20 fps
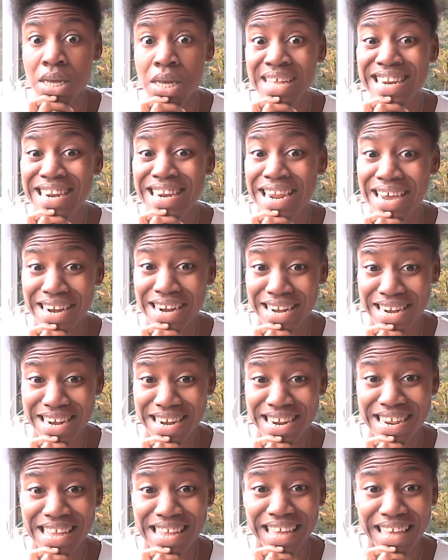
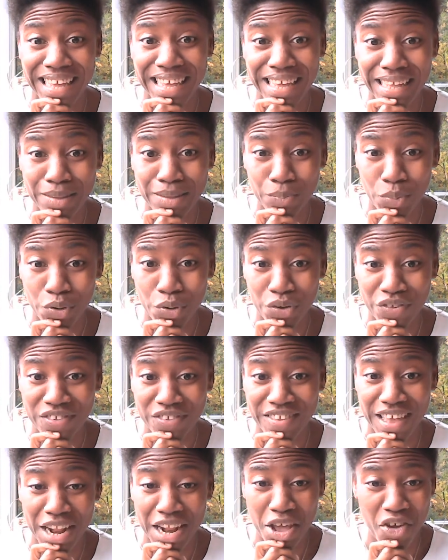
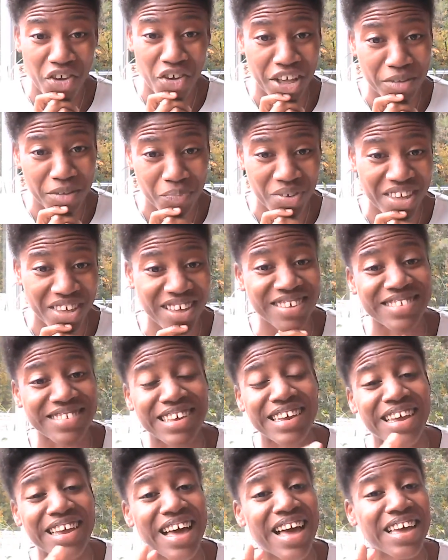98% of it because
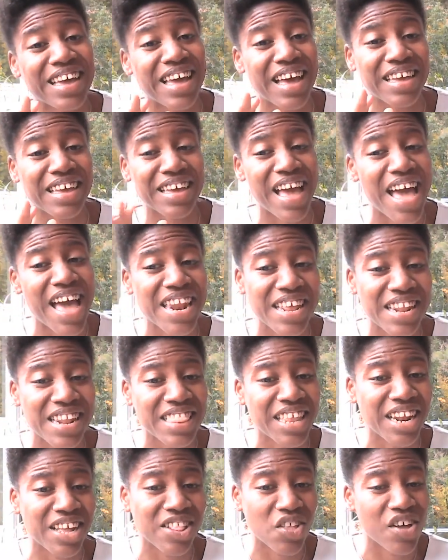I had it and
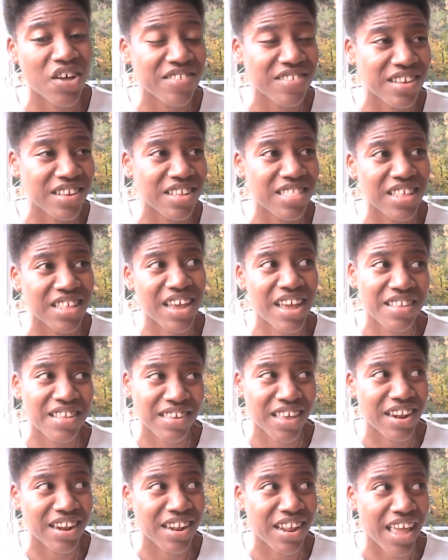then I lost it and then I had to
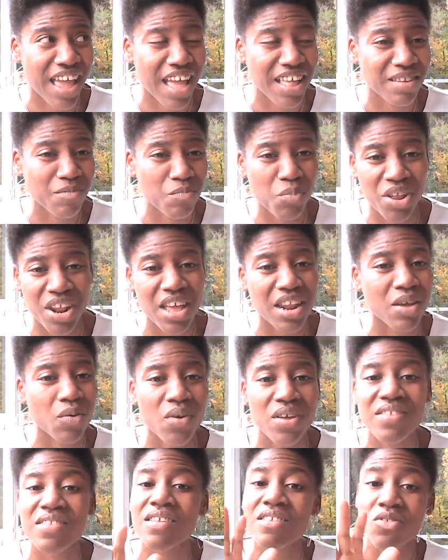get it again. But
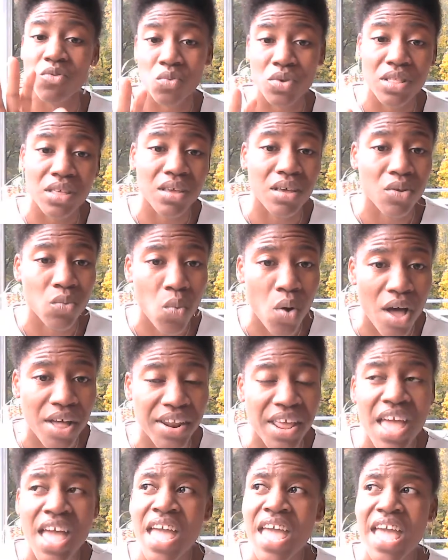anyways, it's a really good one.
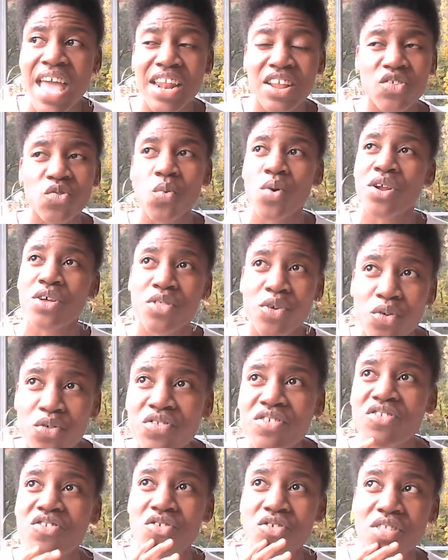And it's one of those
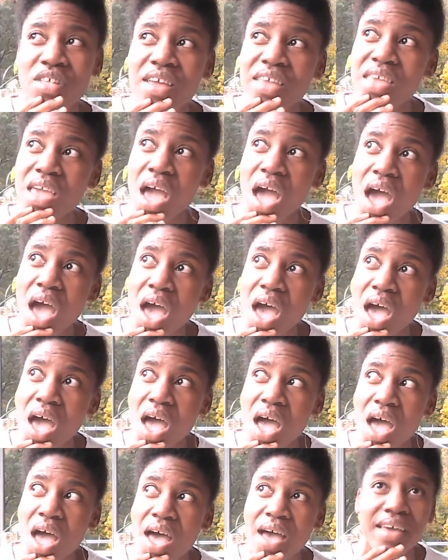that you're like,
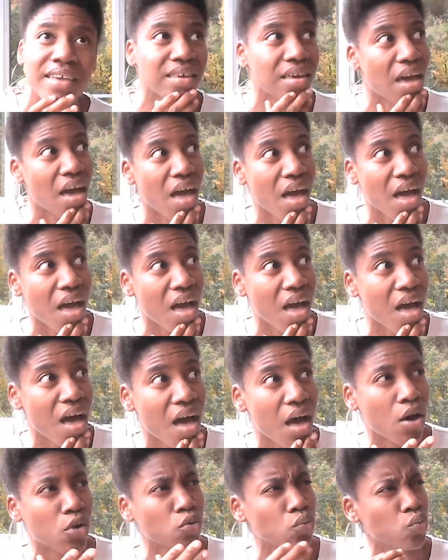
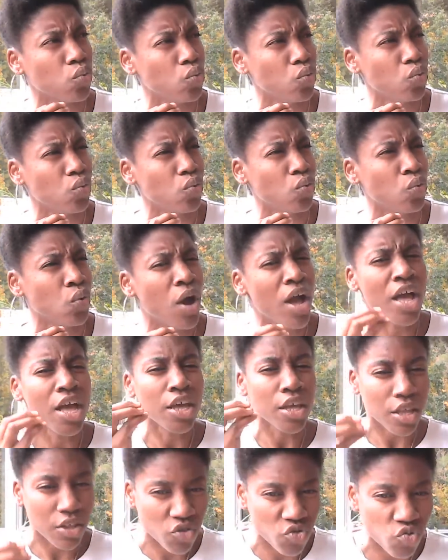yeah. Ooh,
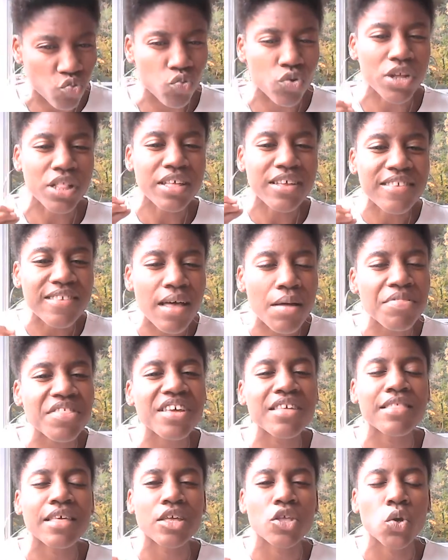it's really
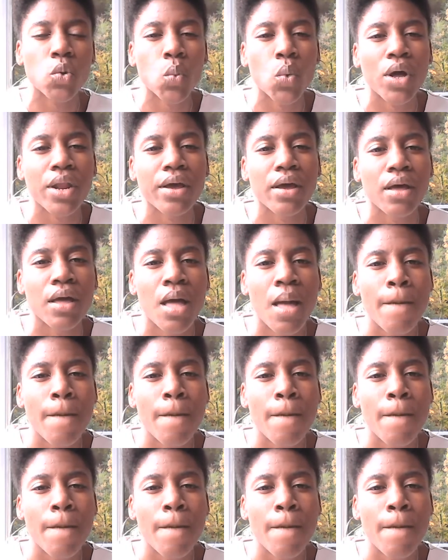something that you want to